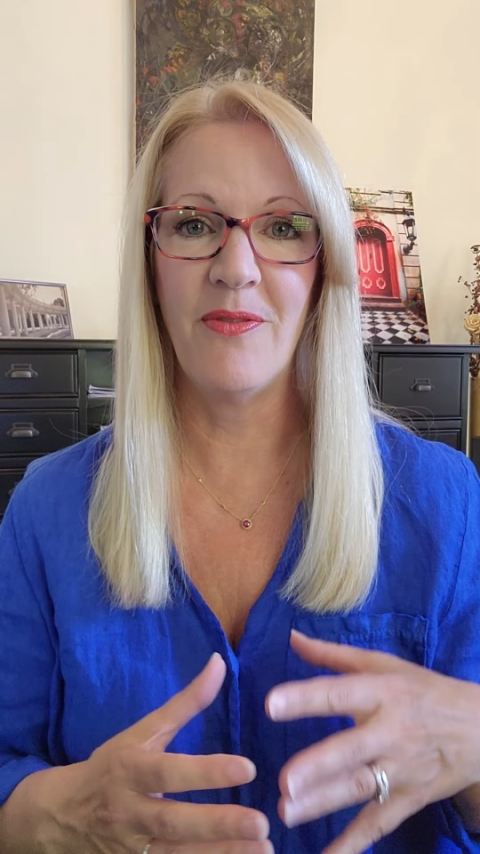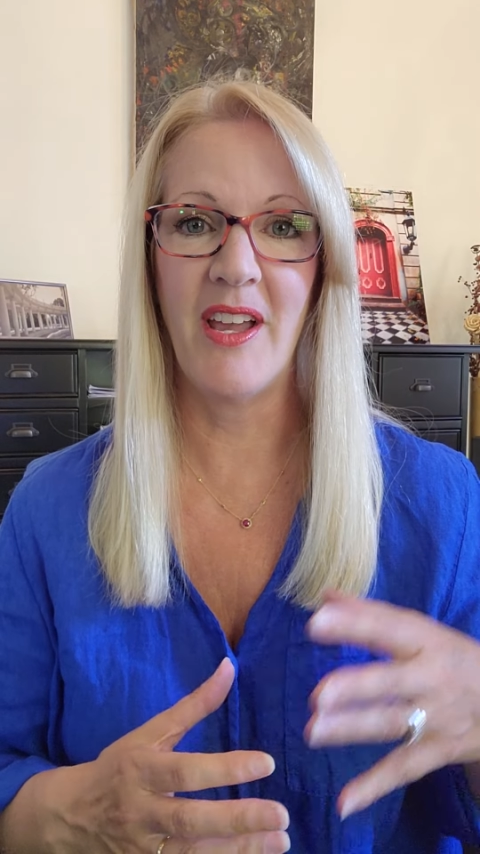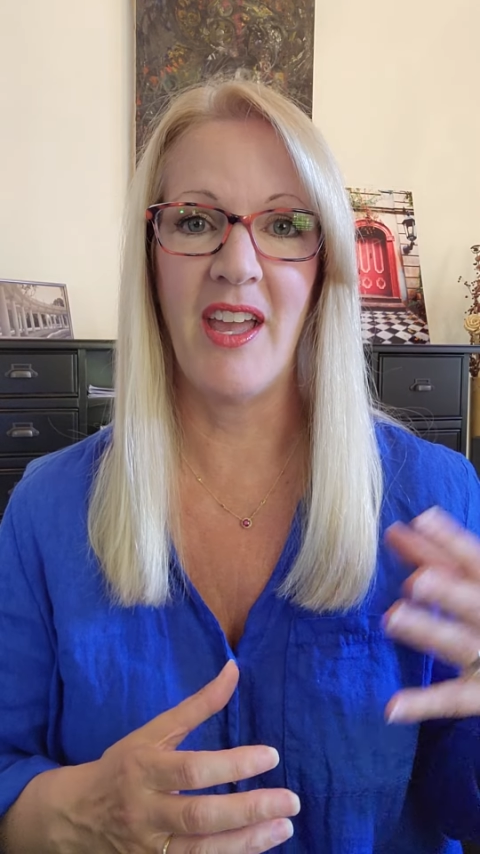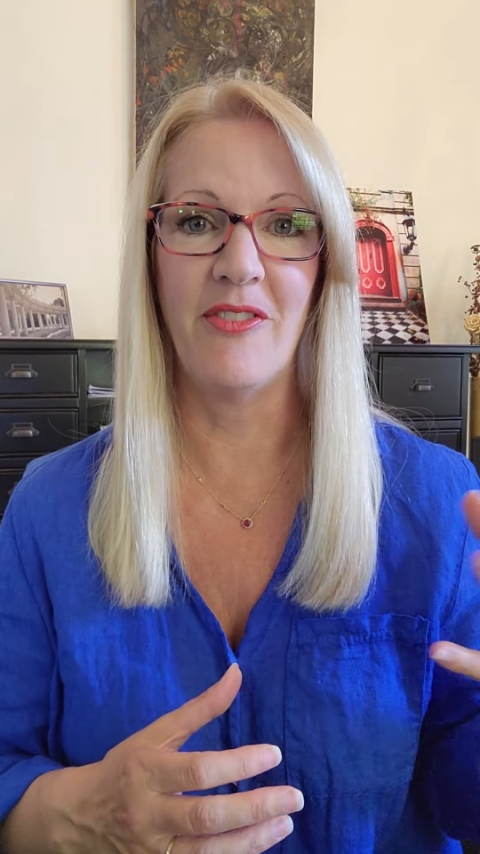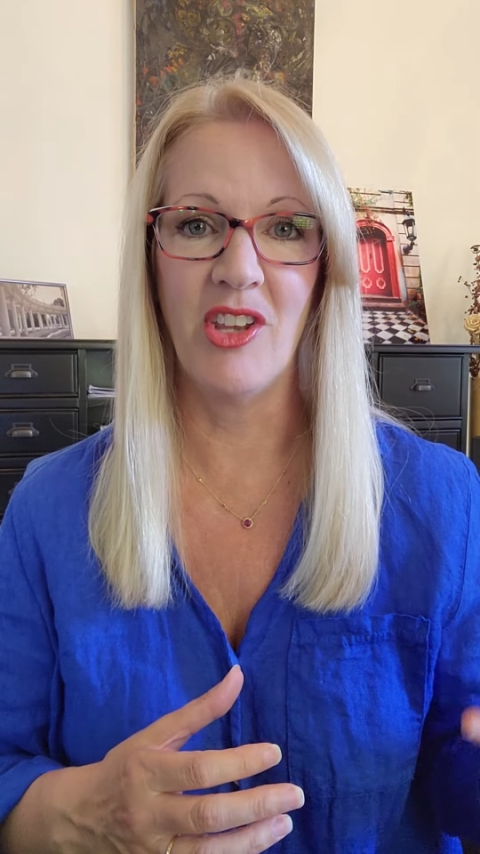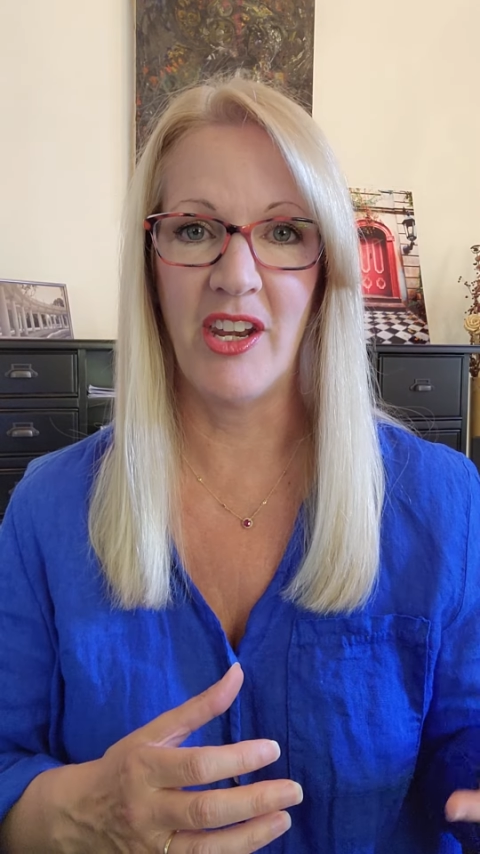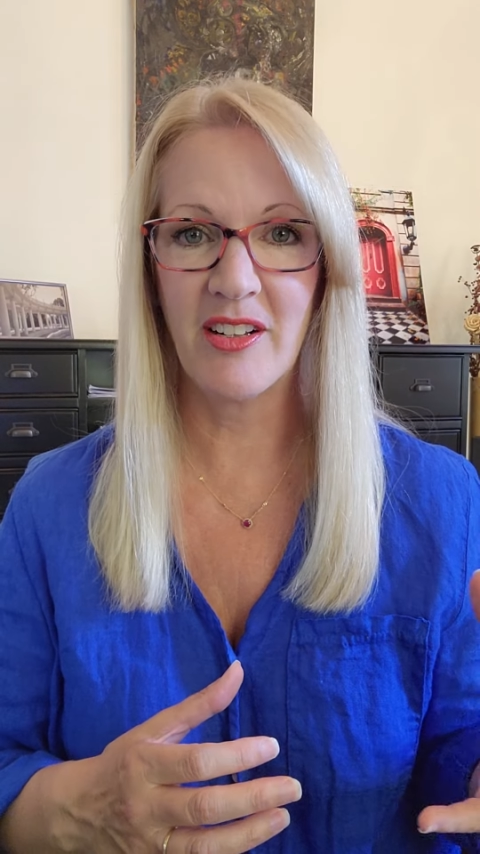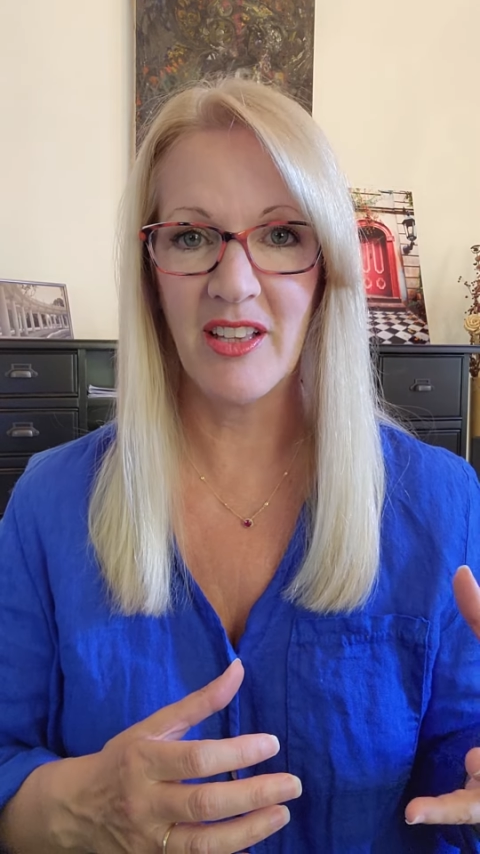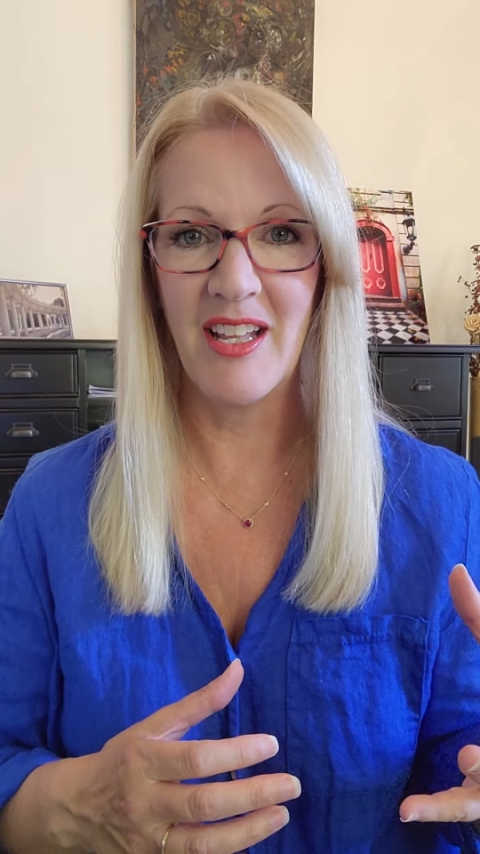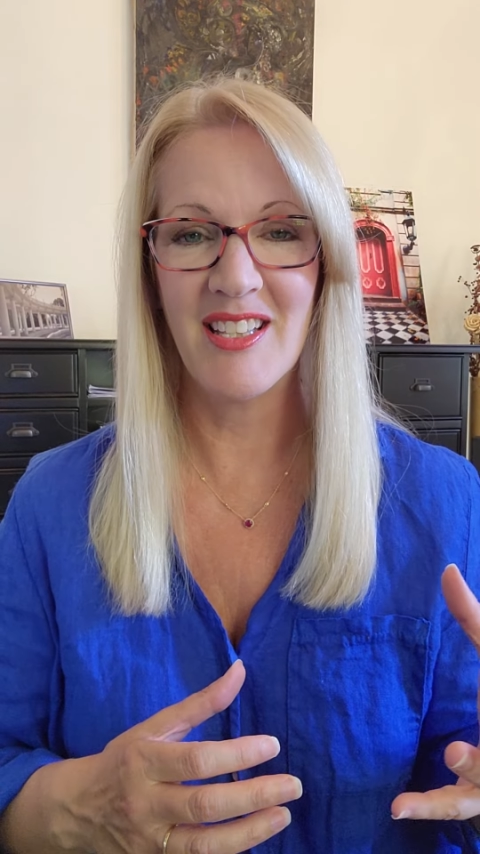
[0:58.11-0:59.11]
if I have a lot
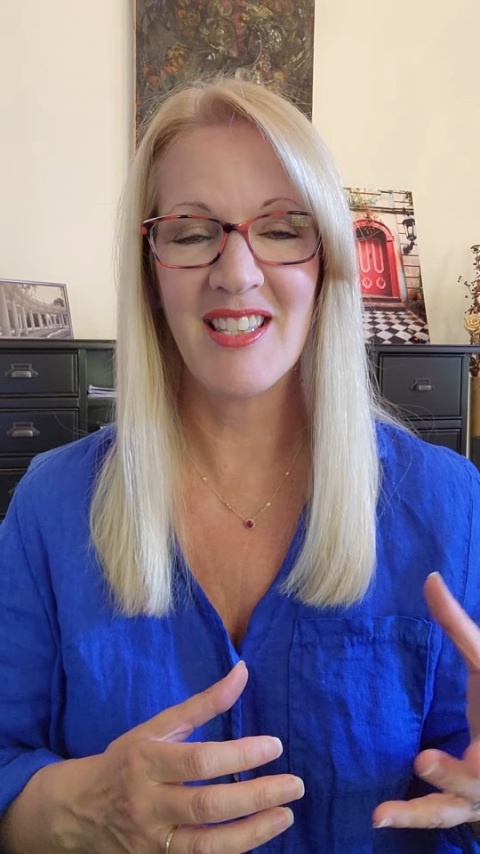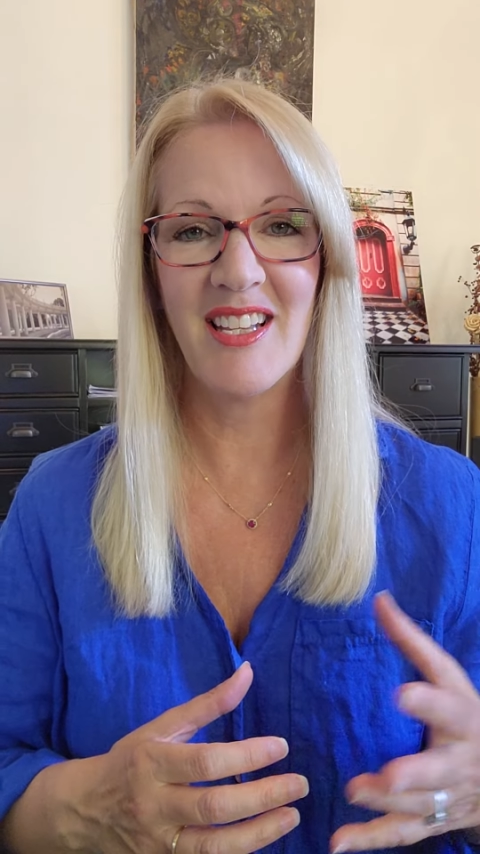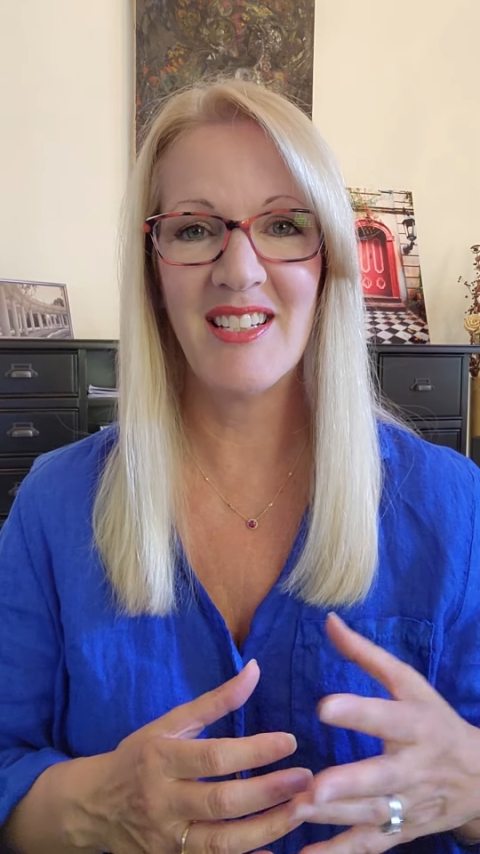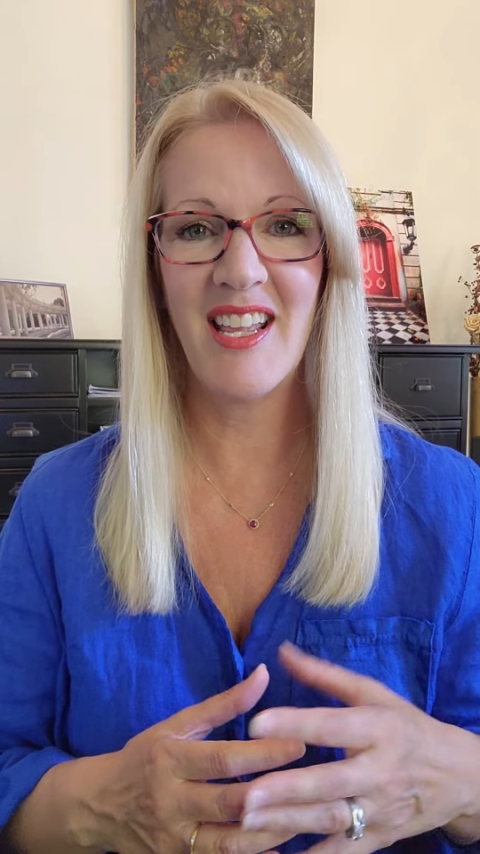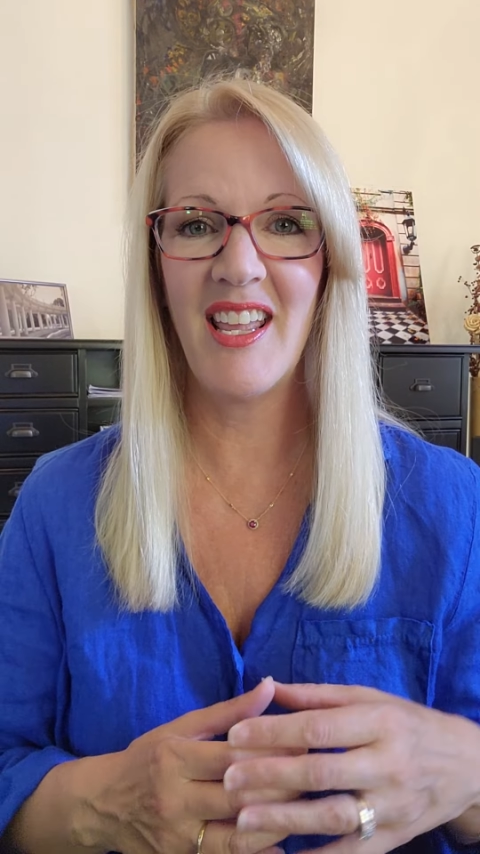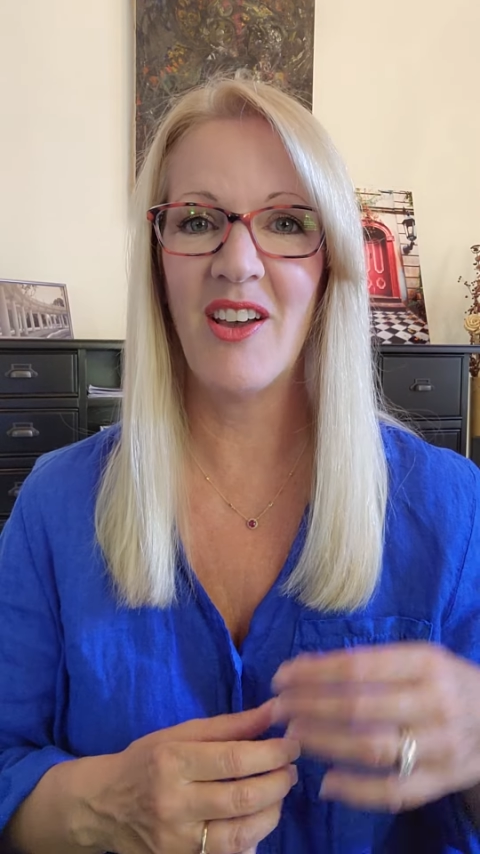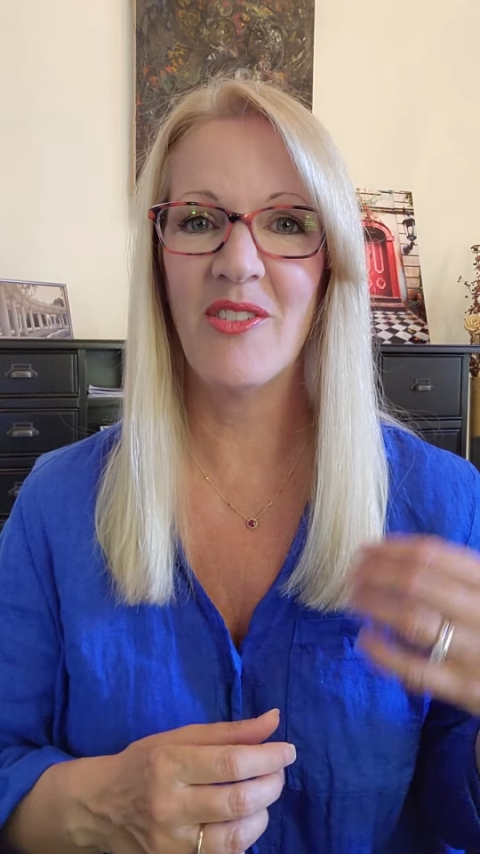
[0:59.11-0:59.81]
of clients that day,